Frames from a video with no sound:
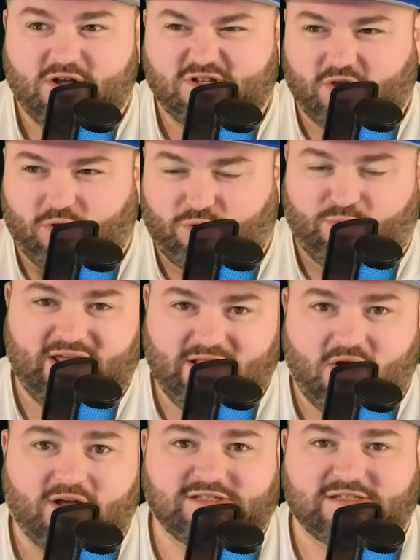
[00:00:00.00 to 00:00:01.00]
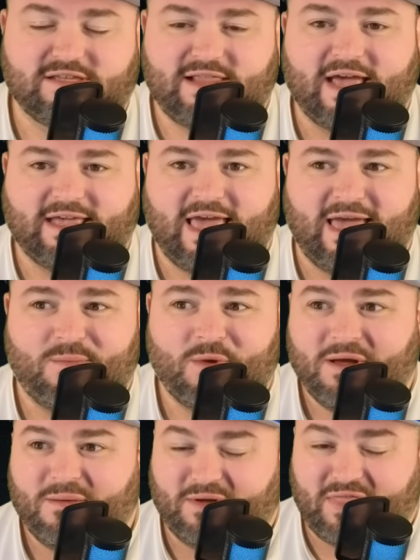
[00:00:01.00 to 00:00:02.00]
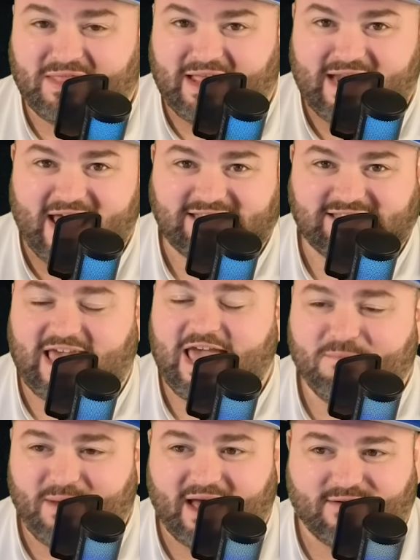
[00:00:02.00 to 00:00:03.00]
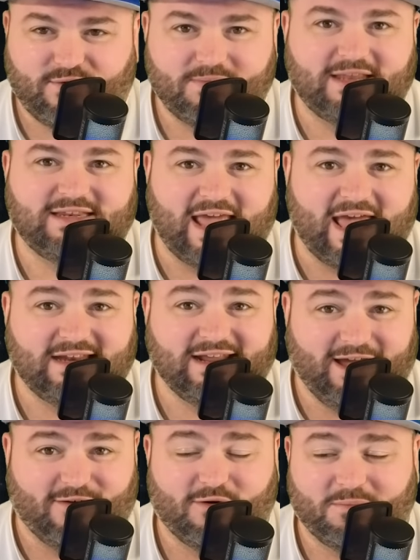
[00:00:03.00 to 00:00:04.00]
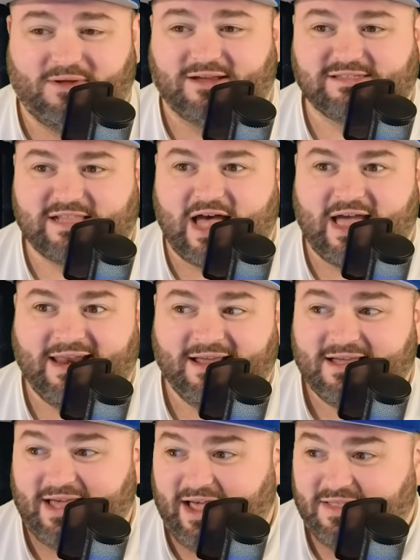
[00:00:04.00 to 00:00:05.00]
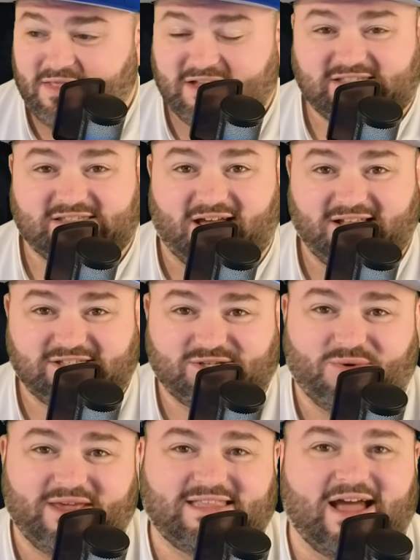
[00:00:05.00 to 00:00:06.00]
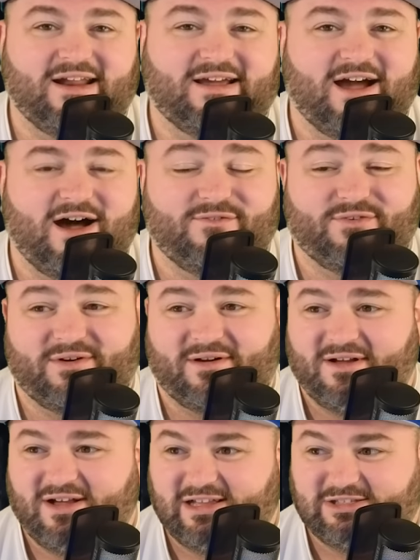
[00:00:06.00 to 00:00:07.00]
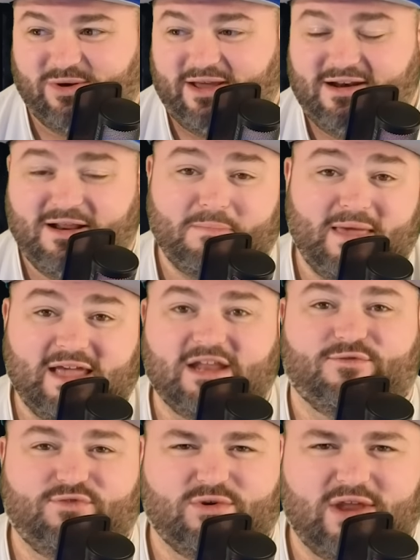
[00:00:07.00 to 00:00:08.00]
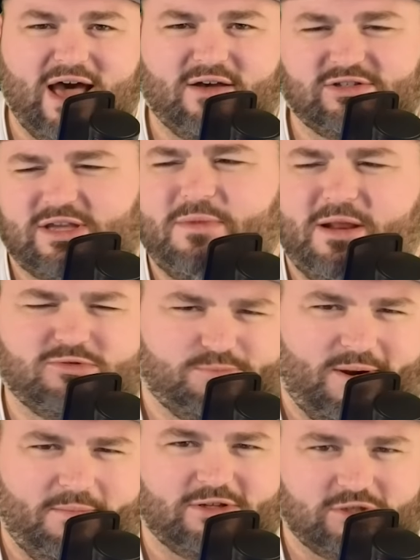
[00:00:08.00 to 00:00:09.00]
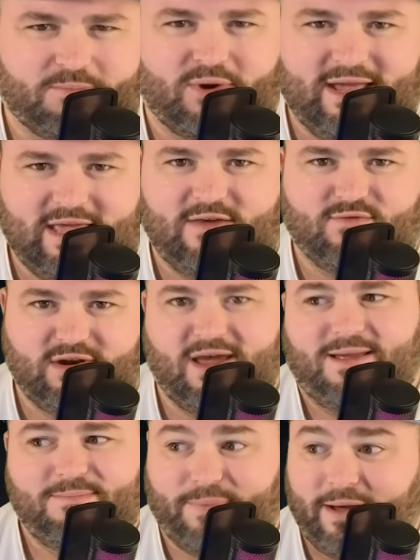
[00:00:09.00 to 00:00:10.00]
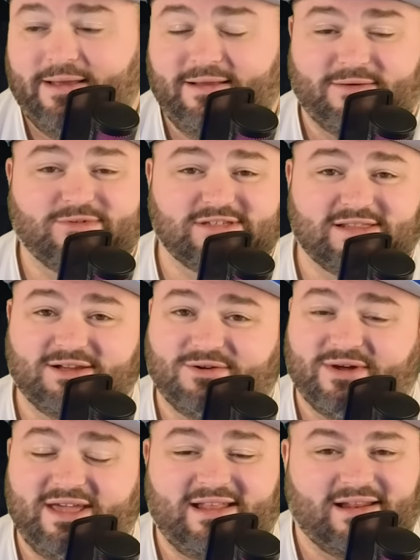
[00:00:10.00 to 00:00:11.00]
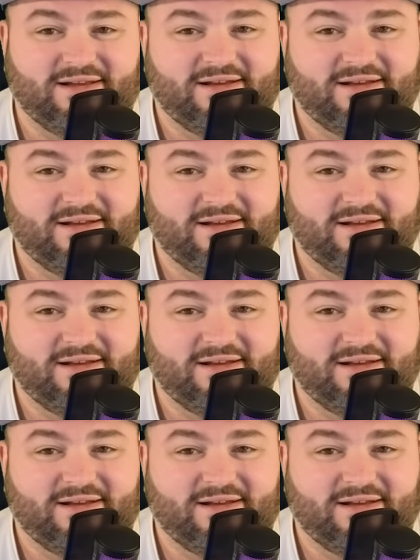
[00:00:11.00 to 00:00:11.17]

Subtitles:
So three losses in that game. But then the Nets came back from the dead to cover plus 9. And then the Suns squeaked out a cover. So I ended up making a few dollars. I mean, it was pretty much a break-even night, but it was in the green.